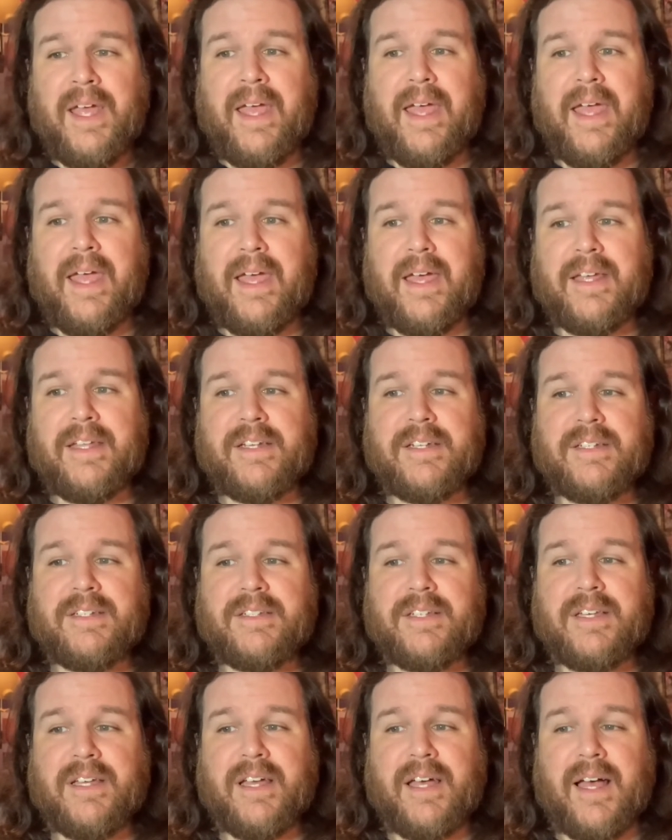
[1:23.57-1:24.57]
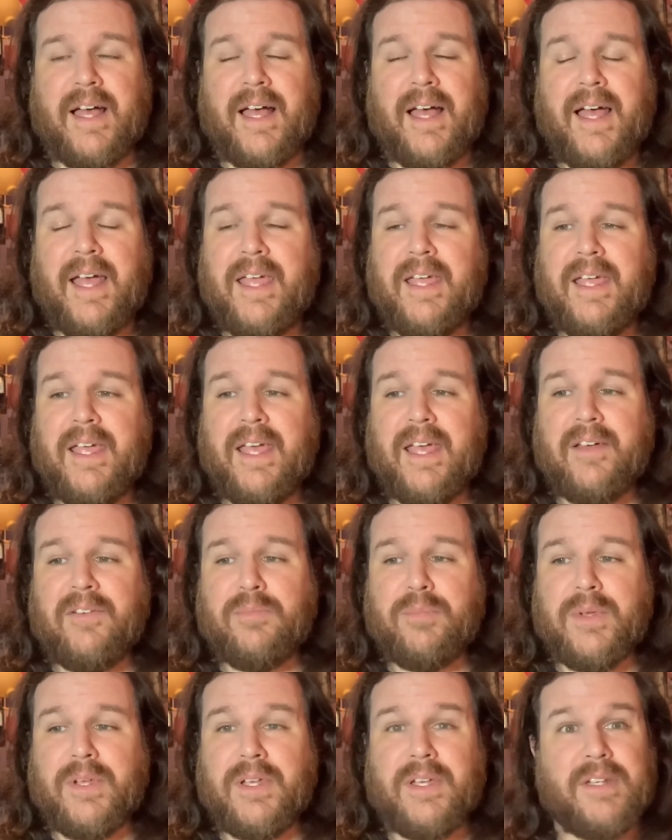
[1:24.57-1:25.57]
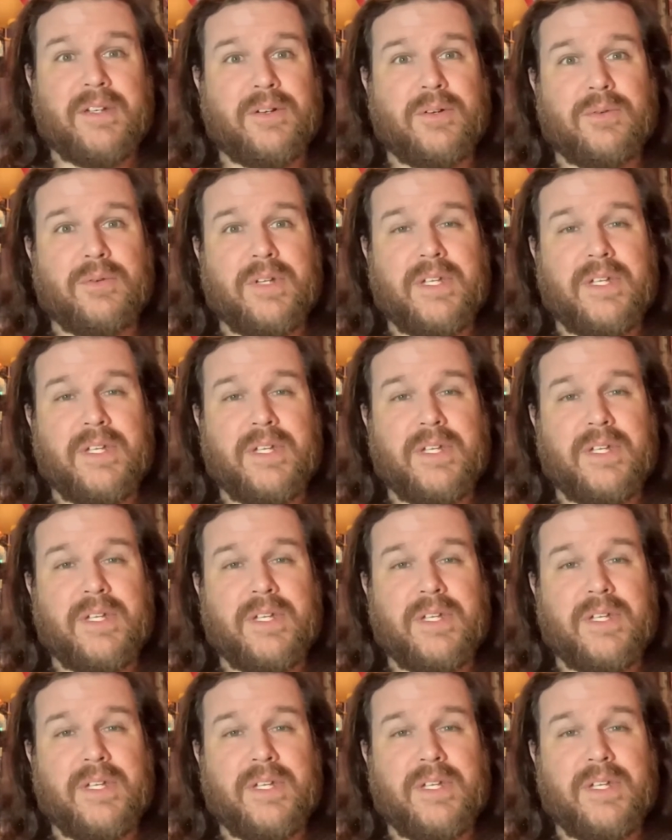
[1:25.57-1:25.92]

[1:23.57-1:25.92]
and I have been